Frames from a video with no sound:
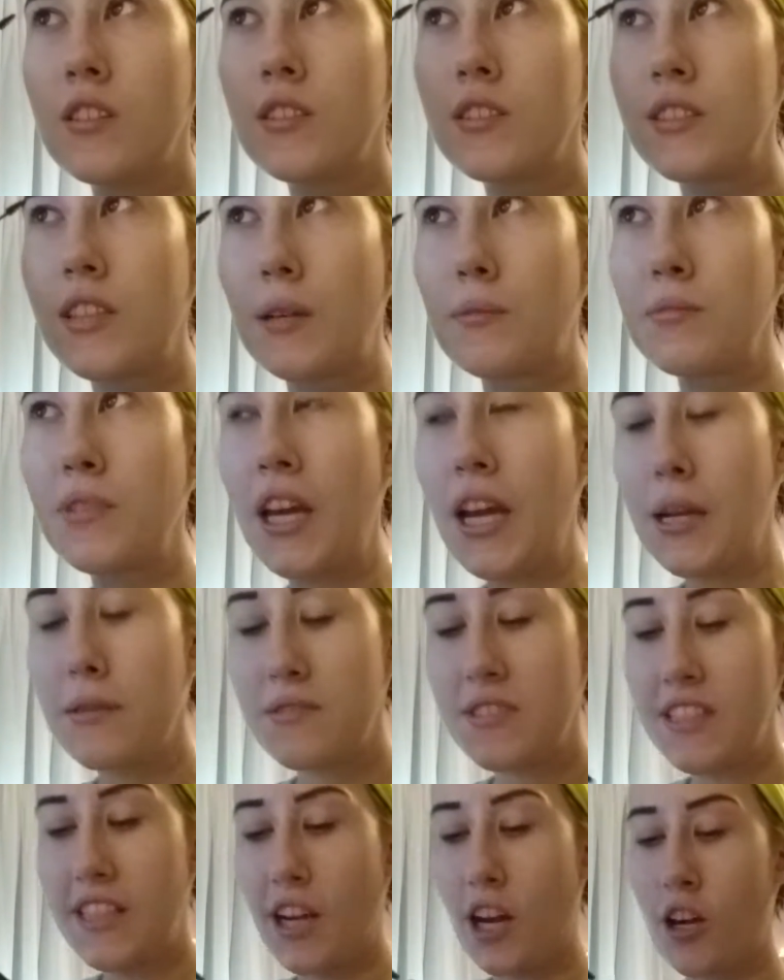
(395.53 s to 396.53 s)

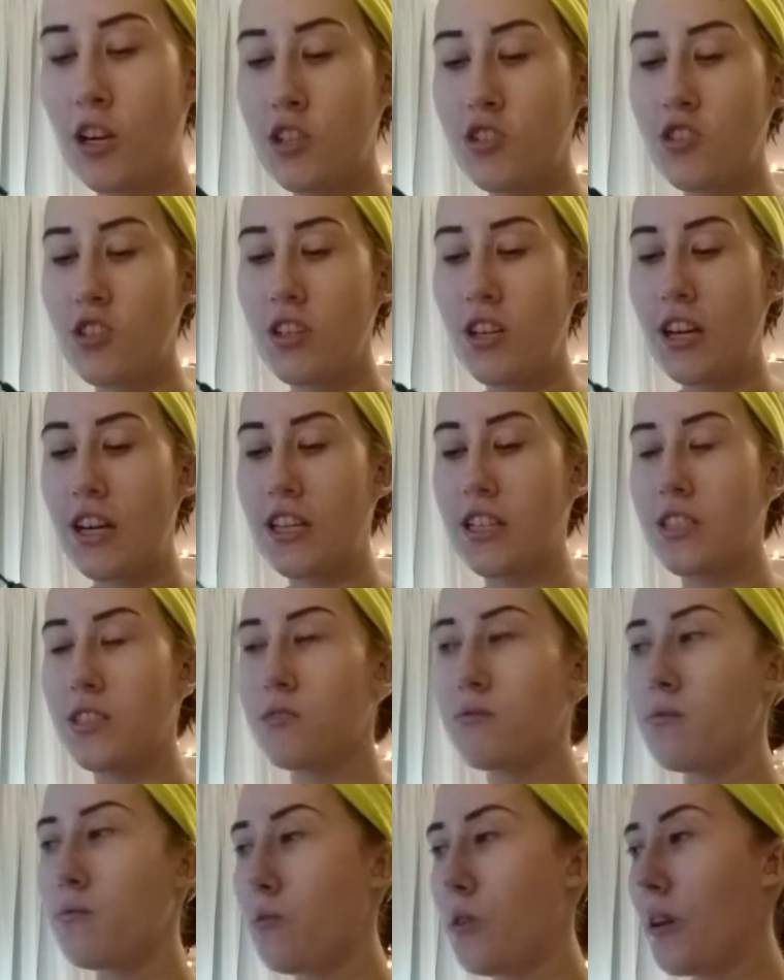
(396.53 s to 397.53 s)
Sometimes the arch is
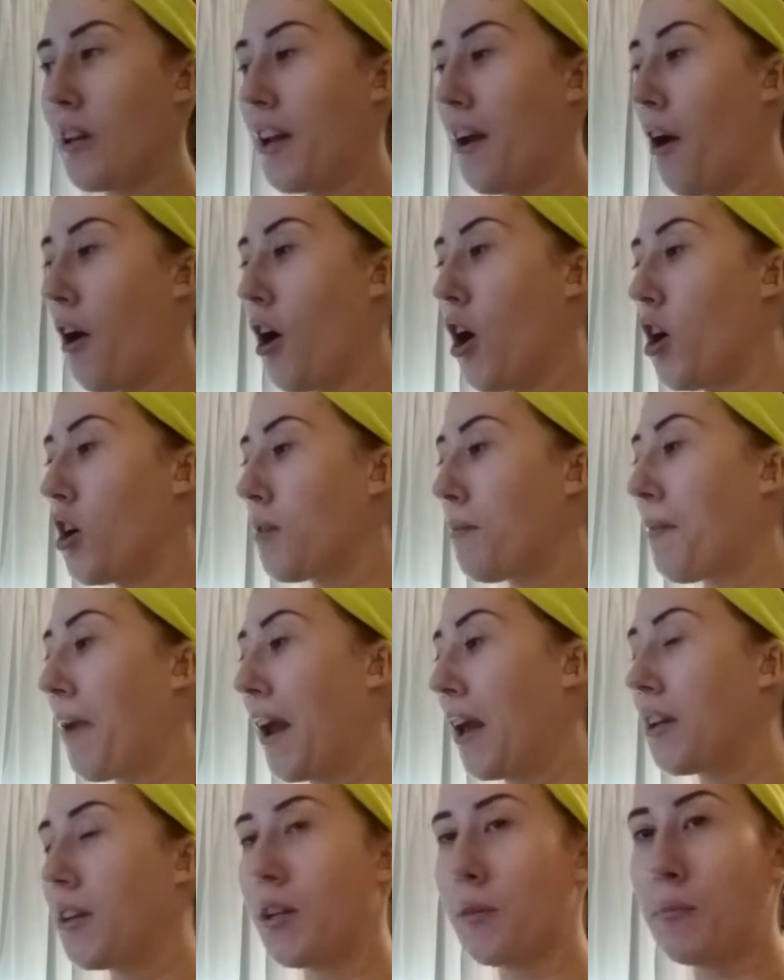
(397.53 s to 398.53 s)
really hard to
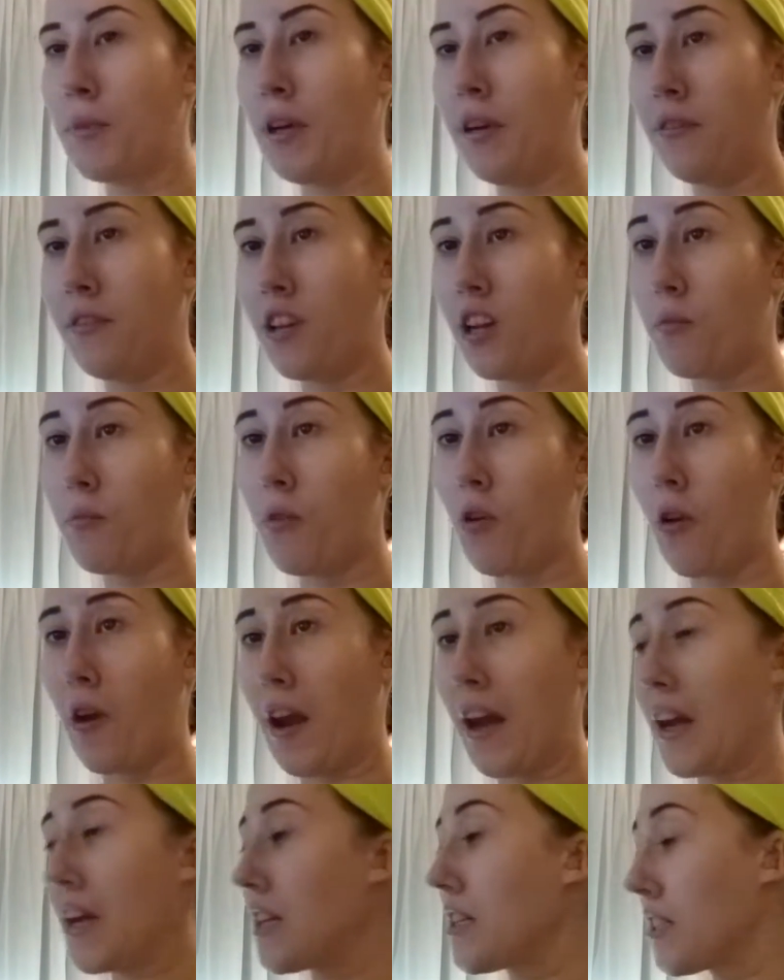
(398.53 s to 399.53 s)
make the perfect
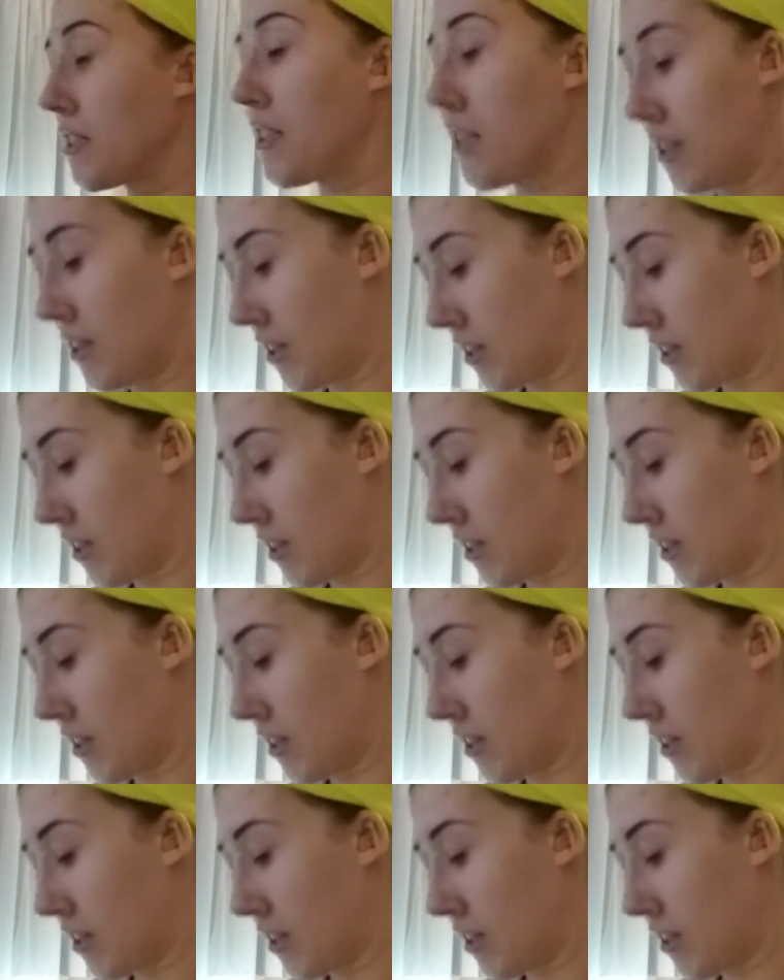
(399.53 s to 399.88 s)
point,